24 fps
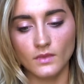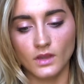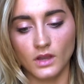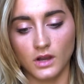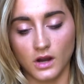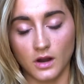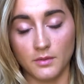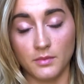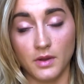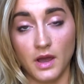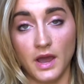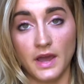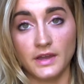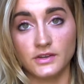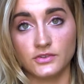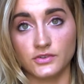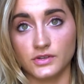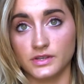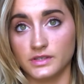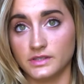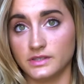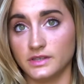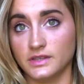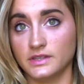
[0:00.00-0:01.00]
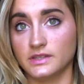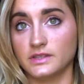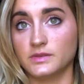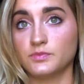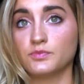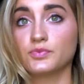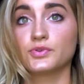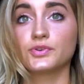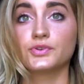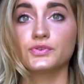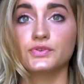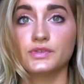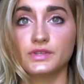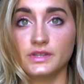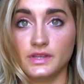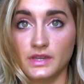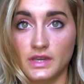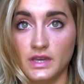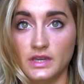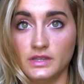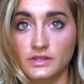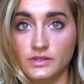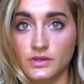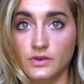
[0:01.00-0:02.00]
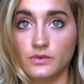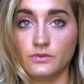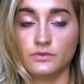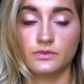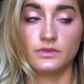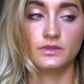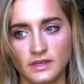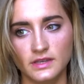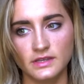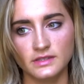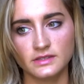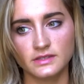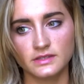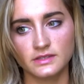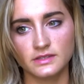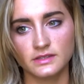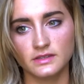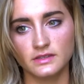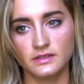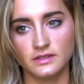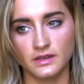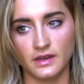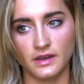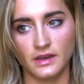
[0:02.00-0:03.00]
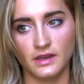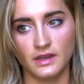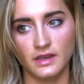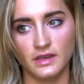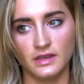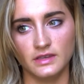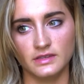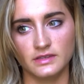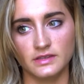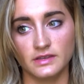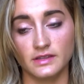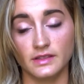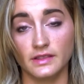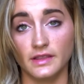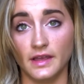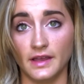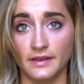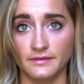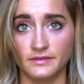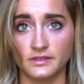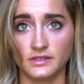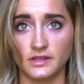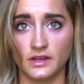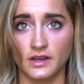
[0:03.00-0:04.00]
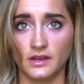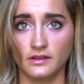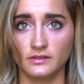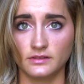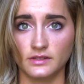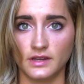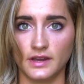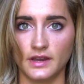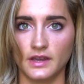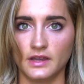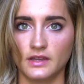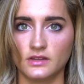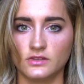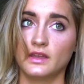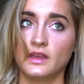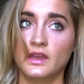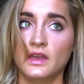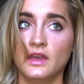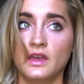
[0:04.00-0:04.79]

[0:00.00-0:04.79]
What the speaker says: carbohydrates, it's producing ketones. This diet is a lifestyle diet.